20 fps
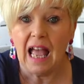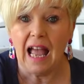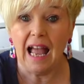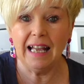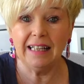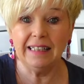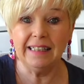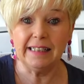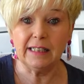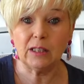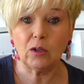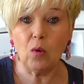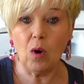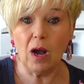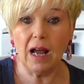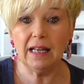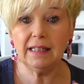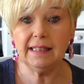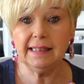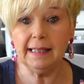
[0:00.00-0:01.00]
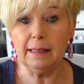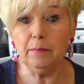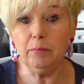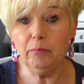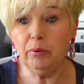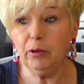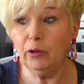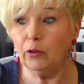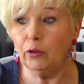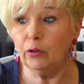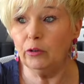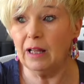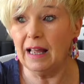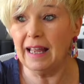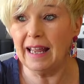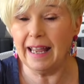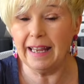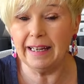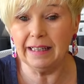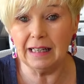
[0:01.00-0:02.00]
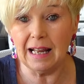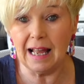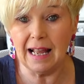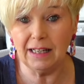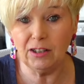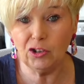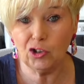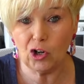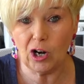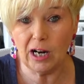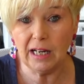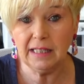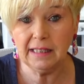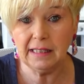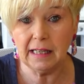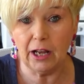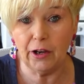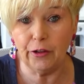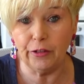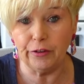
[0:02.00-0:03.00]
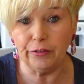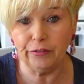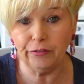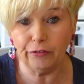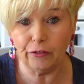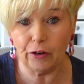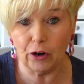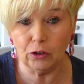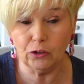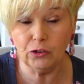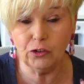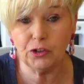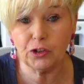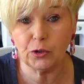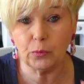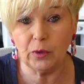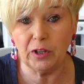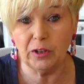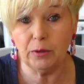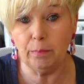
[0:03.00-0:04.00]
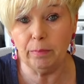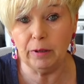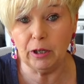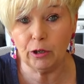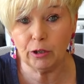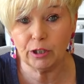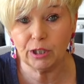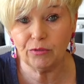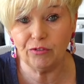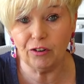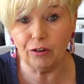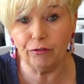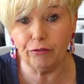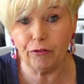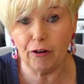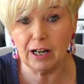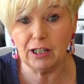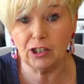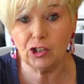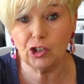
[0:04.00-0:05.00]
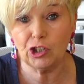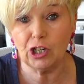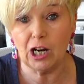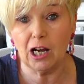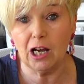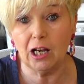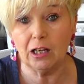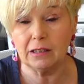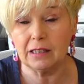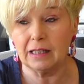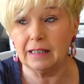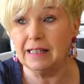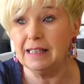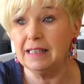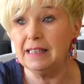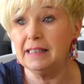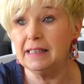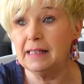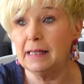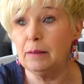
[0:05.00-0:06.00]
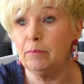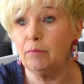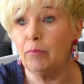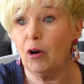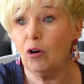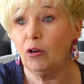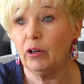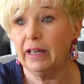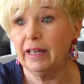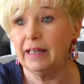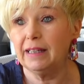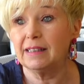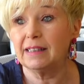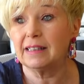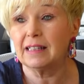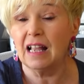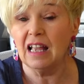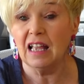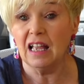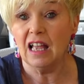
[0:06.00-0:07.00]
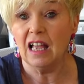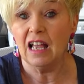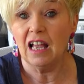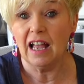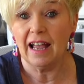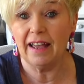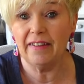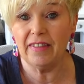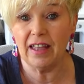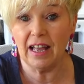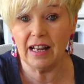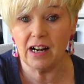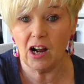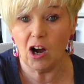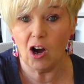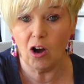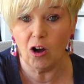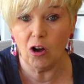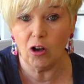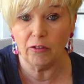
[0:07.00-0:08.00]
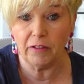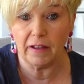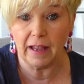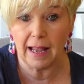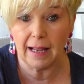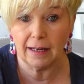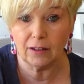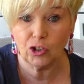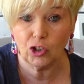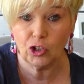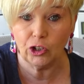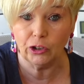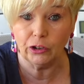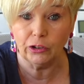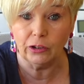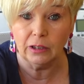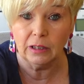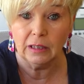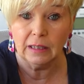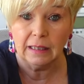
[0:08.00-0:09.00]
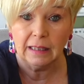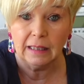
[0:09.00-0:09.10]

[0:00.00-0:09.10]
And it's quite a simple A-line dress at the front with beautiful French darts and inseam pockets, and then all the action